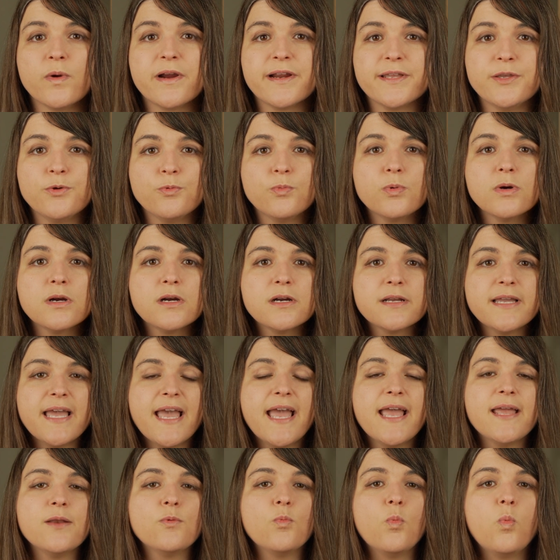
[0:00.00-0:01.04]
where you work
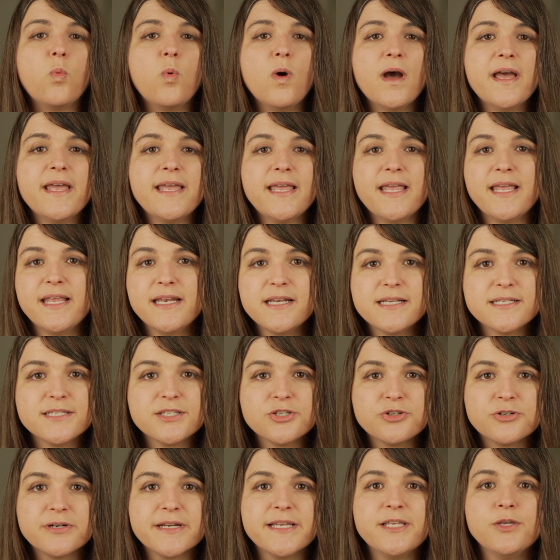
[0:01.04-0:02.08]
and what
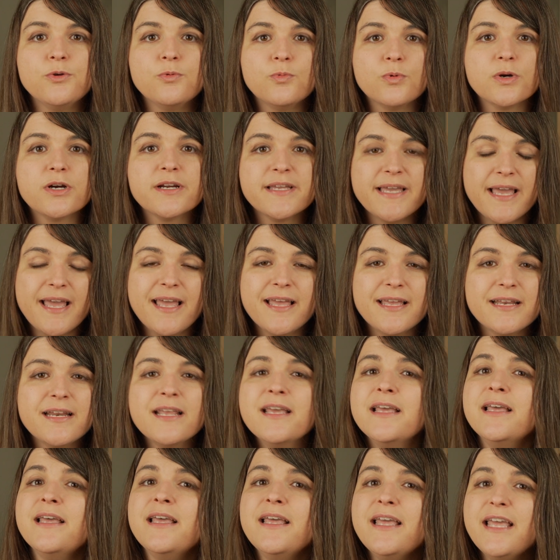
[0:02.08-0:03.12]
industry you work in.
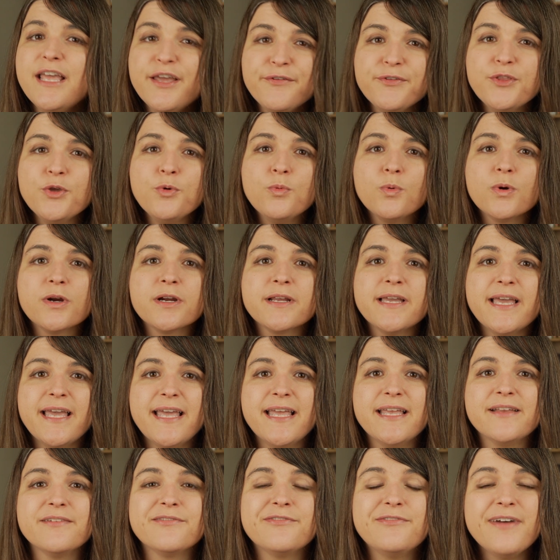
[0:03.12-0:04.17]
If you work
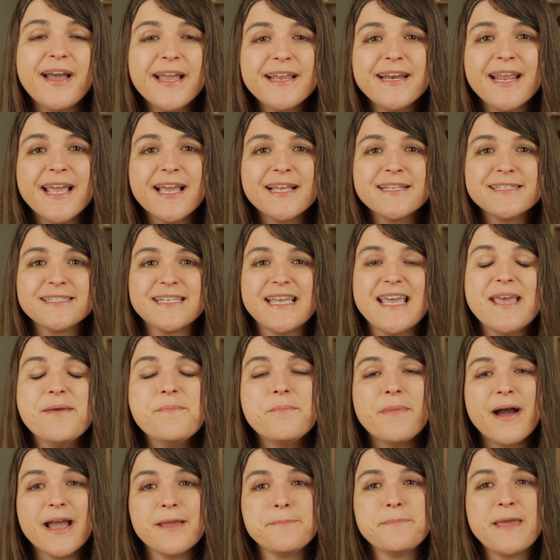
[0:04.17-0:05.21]
in finance, it
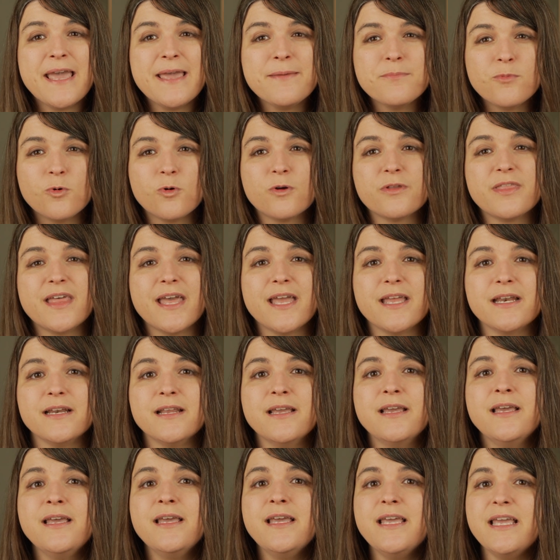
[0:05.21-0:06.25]
might pay more than
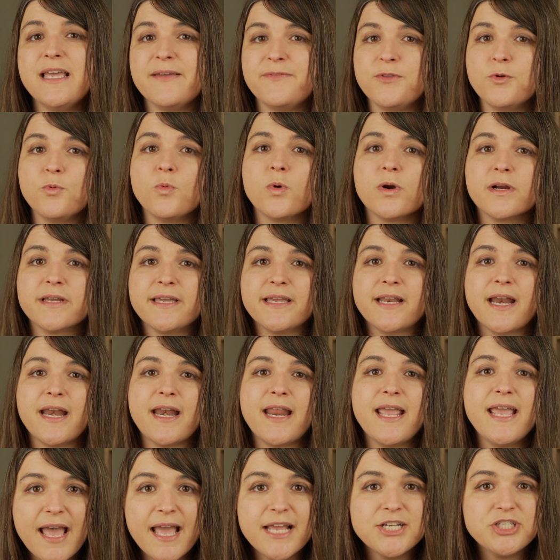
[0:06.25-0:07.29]
if you work in
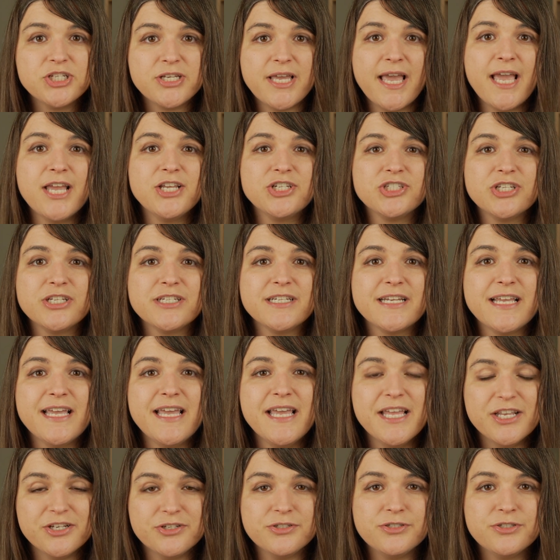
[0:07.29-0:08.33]
an education
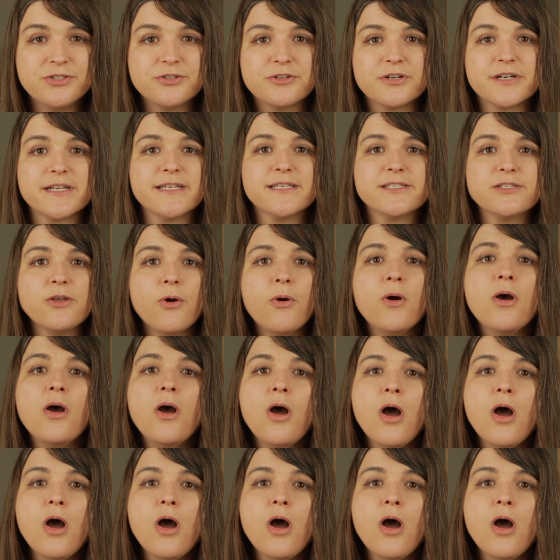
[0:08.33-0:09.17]
industry. So